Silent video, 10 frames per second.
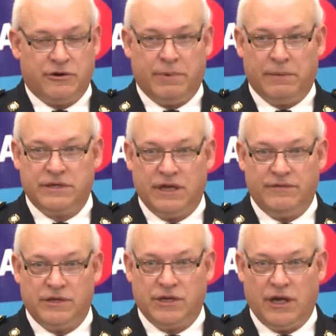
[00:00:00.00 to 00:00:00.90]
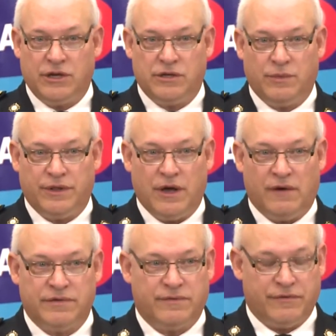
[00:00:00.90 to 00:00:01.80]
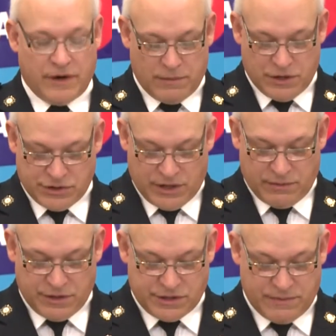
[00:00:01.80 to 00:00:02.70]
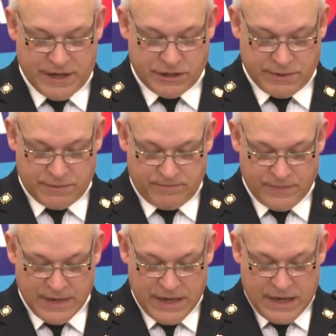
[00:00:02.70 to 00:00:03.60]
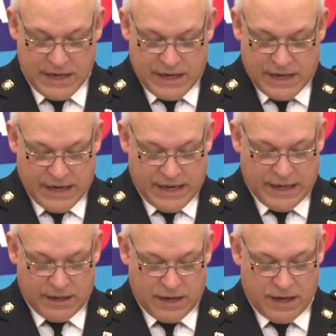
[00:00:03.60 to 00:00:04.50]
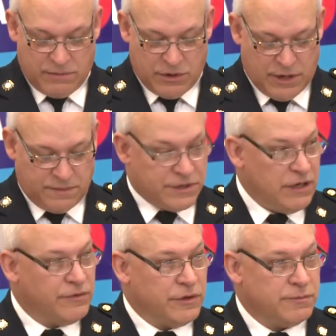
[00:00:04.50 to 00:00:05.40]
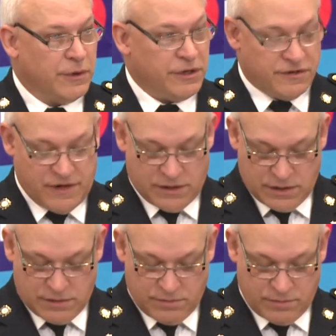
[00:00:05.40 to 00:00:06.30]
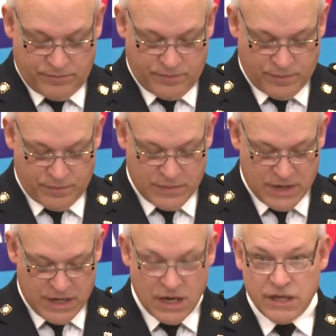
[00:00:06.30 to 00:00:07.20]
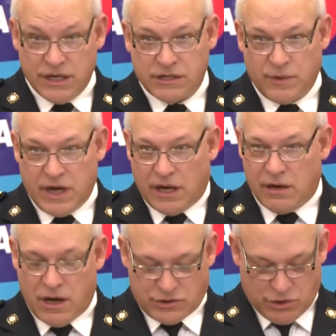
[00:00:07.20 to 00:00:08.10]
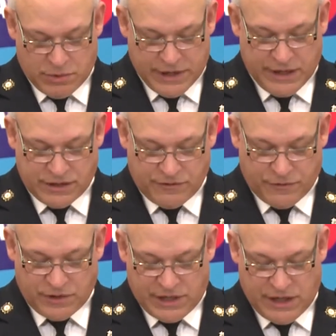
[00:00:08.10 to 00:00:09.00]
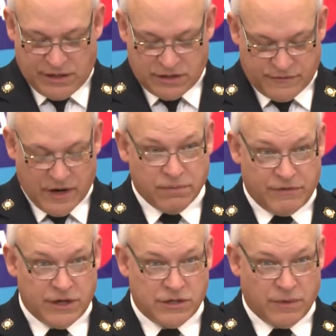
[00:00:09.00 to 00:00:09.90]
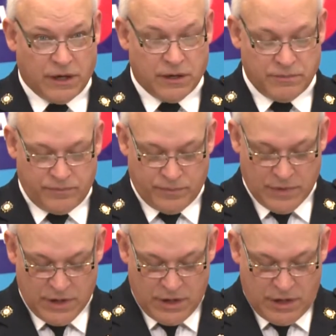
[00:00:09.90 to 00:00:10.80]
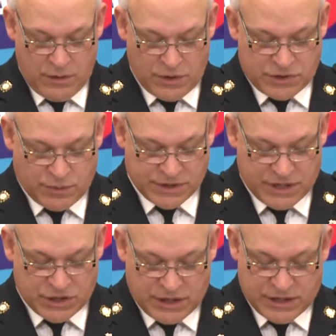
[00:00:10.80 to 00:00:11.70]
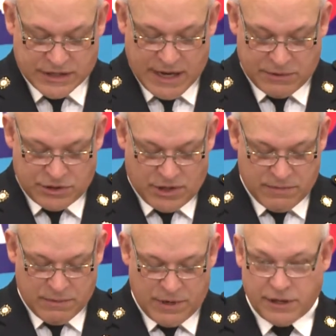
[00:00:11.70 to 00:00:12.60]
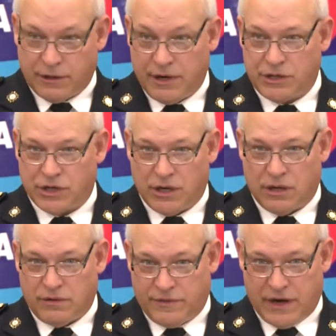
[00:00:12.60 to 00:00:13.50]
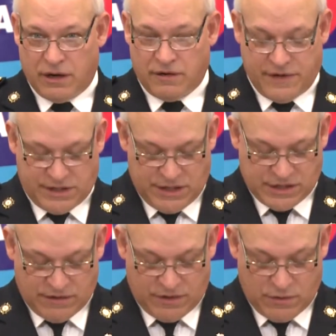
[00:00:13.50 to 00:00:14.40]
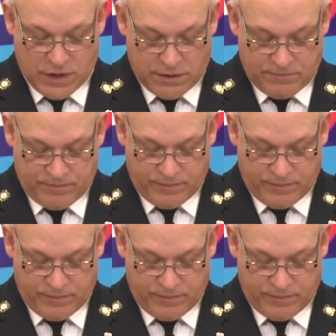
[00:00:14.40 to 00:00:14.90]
of Public Safety Education with the Office of the Fire Marshal and Emergency Management, and I am your MC for this morning's event. This week, October 8th to 14th, is Fire Prevention Week, which was initially established to commemorate the Great Chicago Fire of 1871.